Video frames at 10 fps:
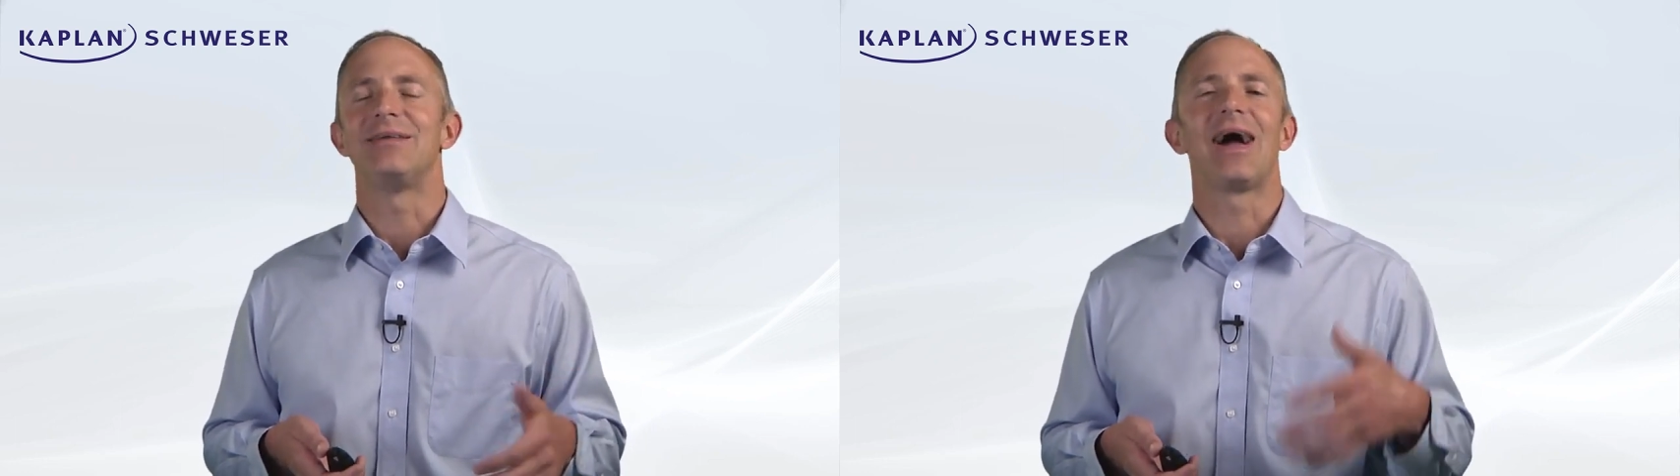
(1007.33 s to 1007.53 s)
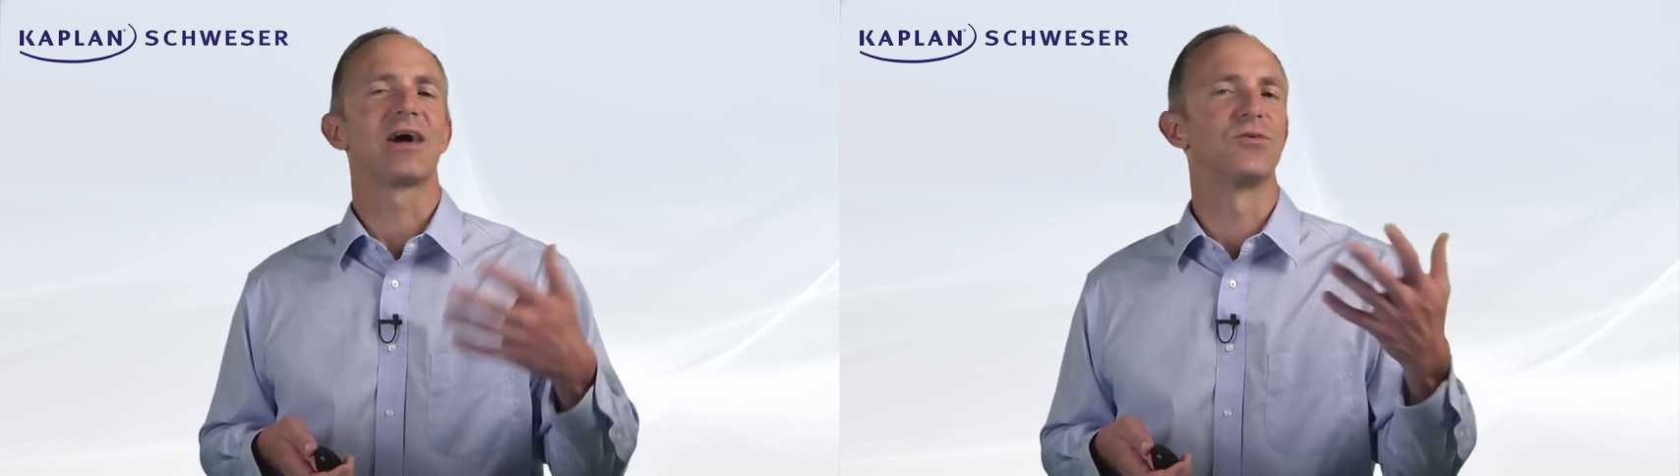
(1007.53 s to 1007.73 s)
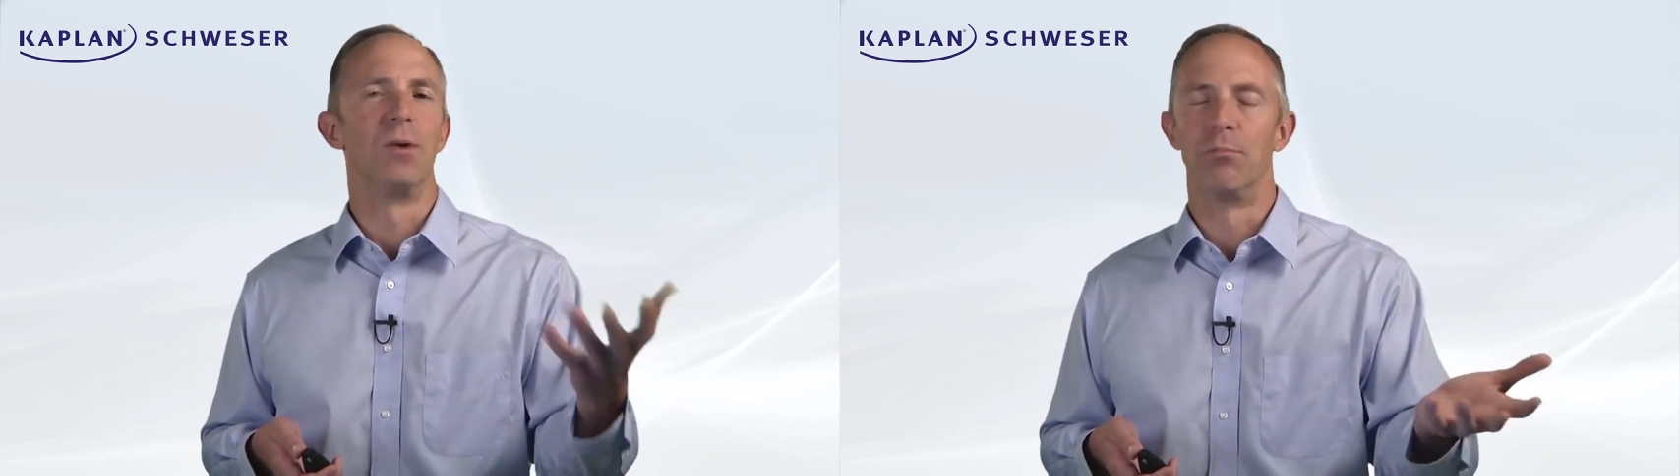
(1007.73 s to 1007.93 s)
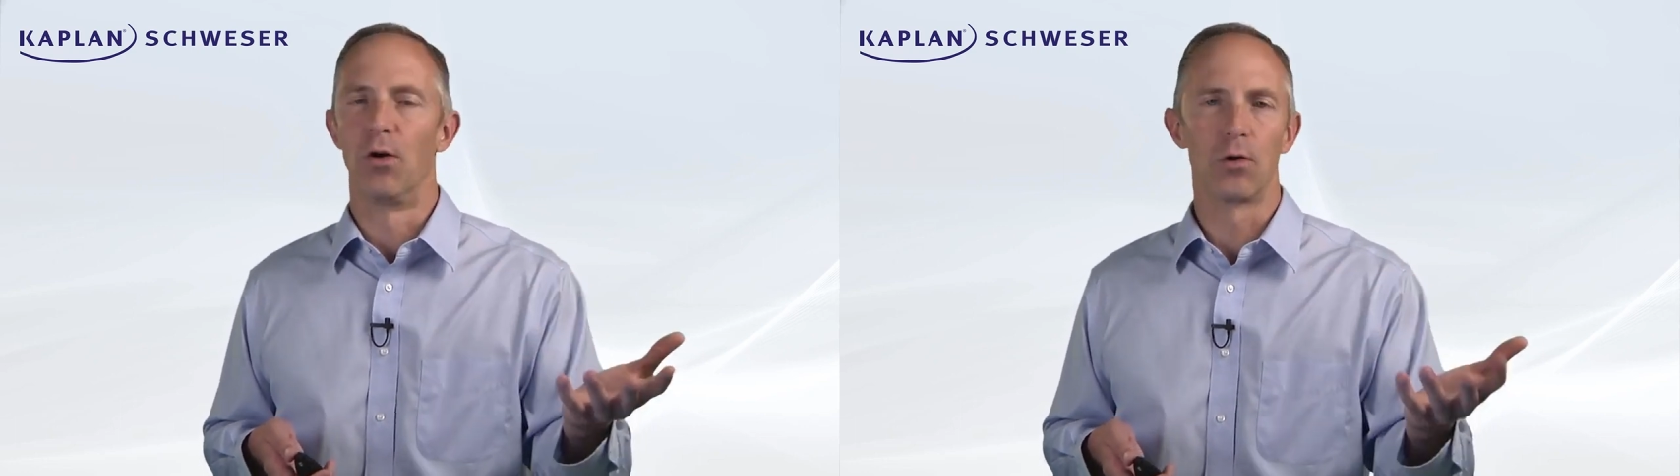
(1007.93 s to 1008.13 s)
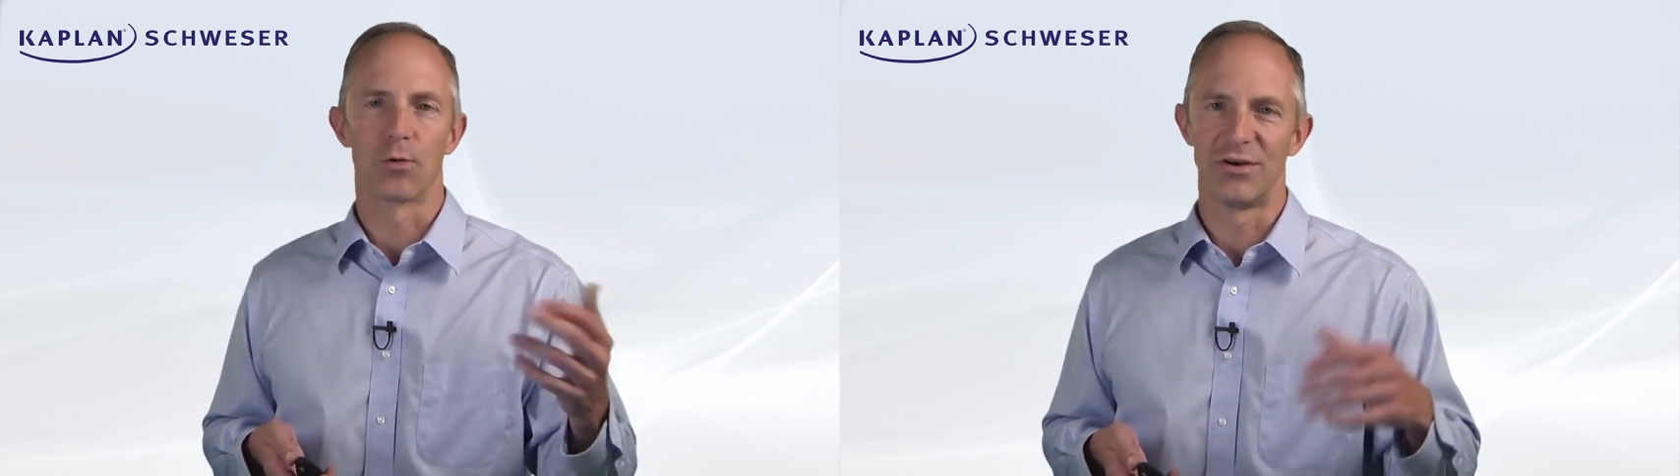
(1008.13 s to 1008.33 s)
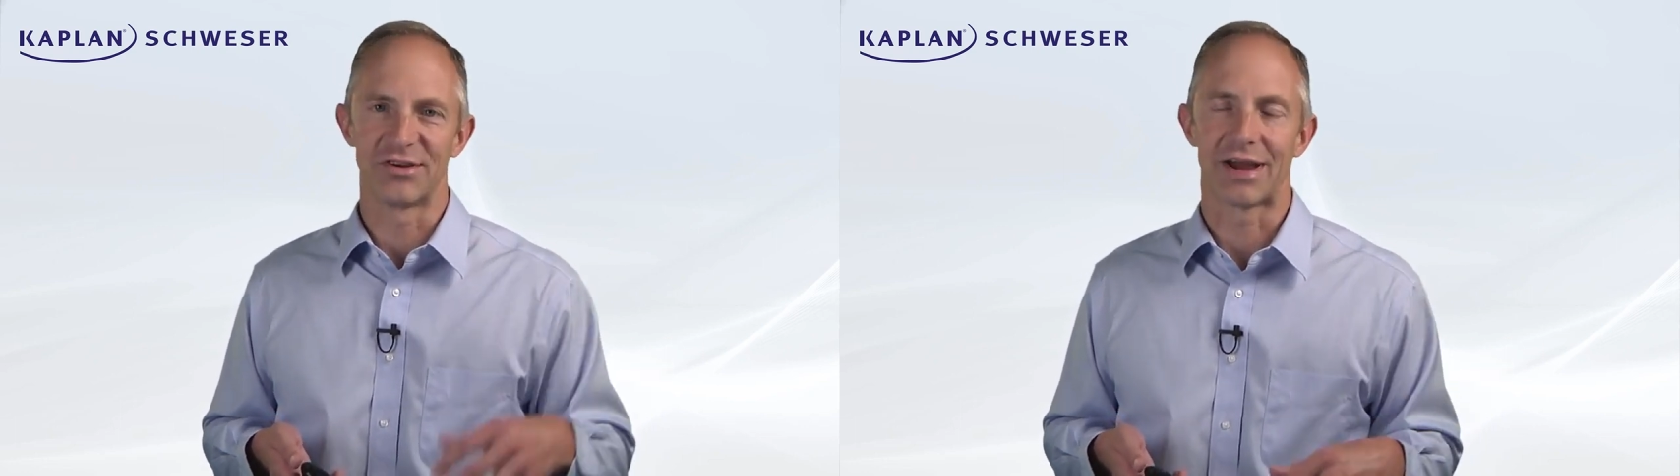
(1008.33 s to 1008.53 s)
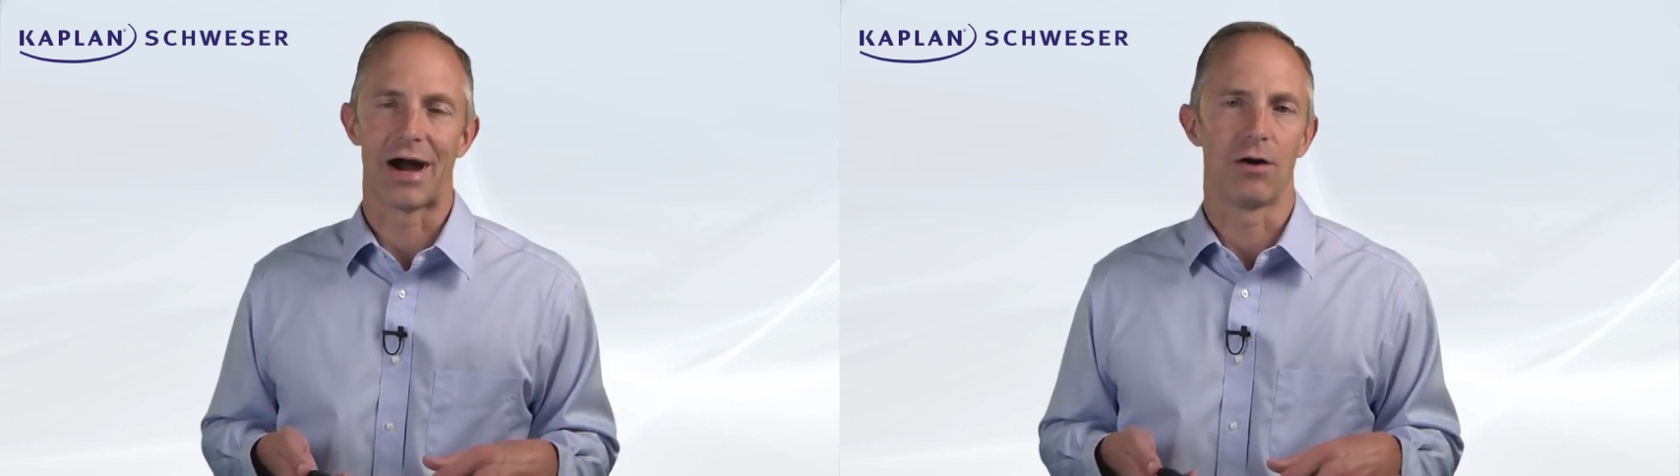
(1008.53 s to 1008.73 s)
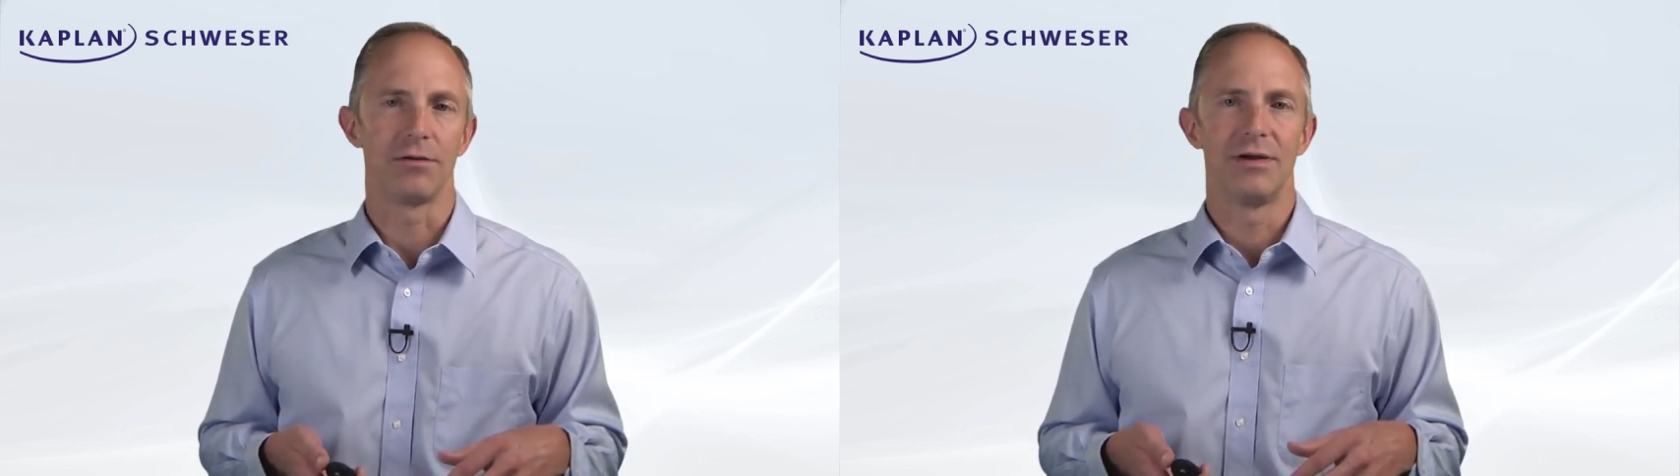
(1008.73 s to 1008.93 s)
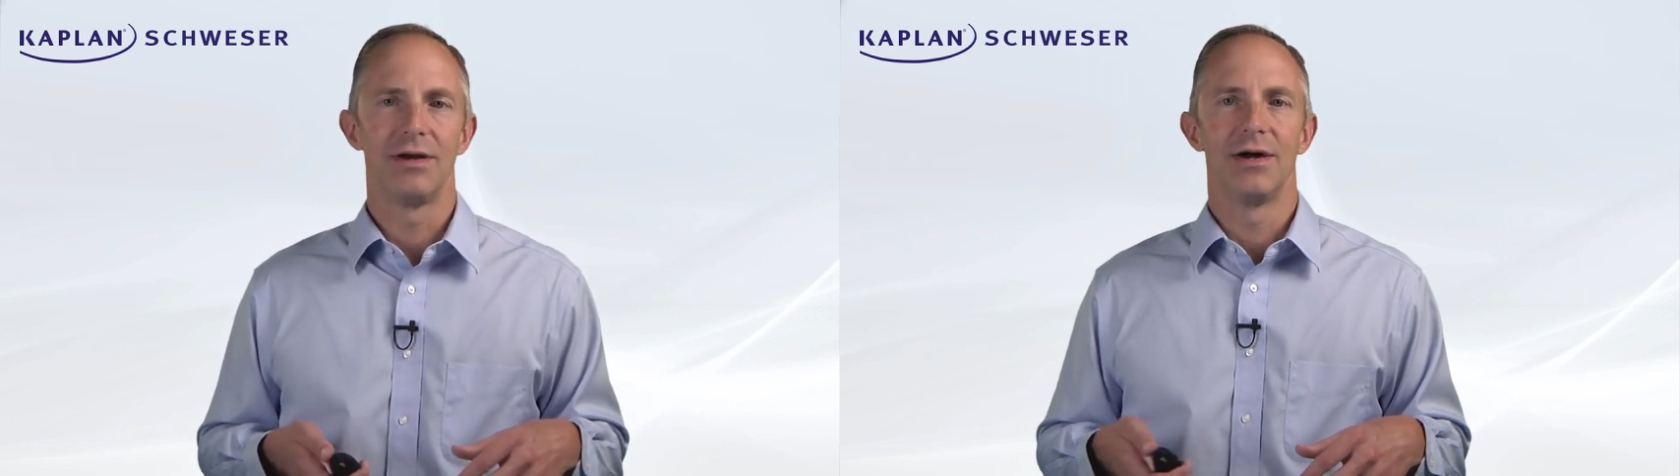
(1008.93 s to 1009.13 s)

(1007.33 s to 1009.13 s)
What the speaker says: taxable brokerage account